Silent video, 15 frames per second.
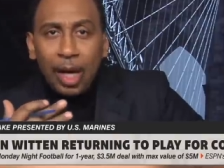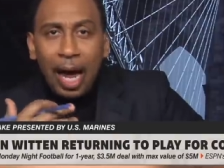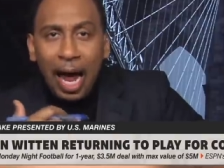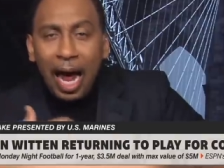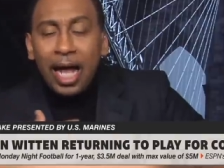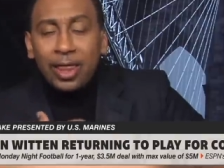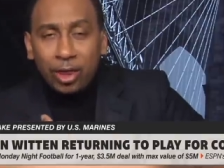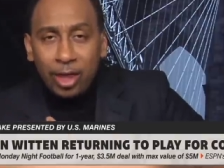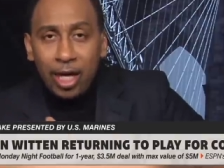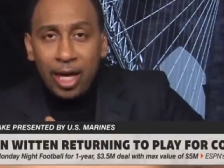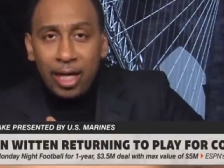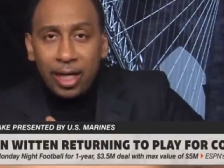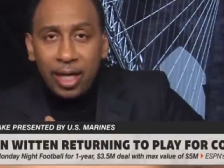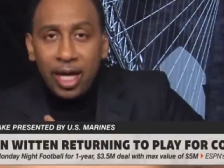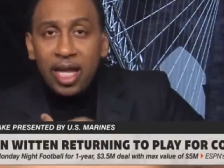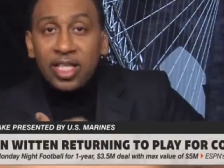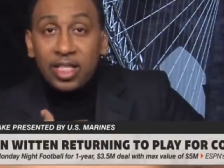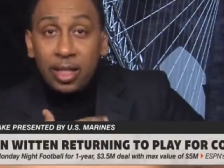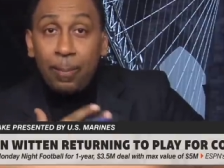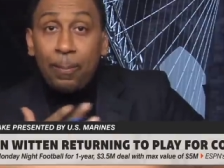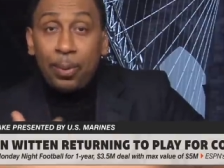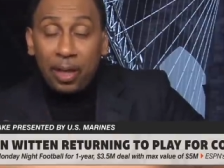I think
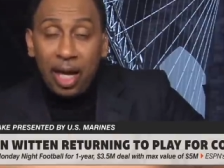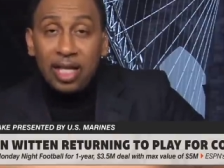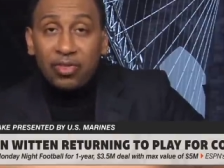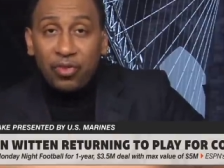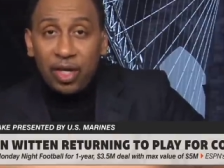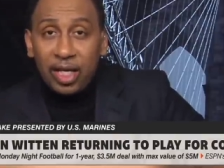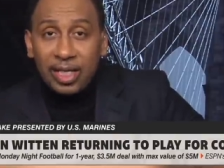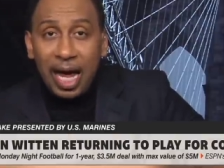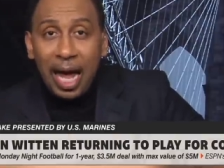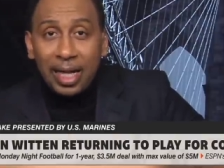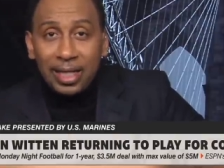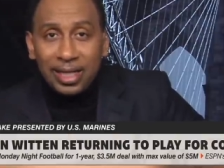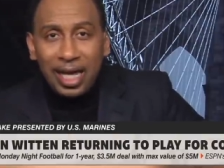it's a plus for the Dallas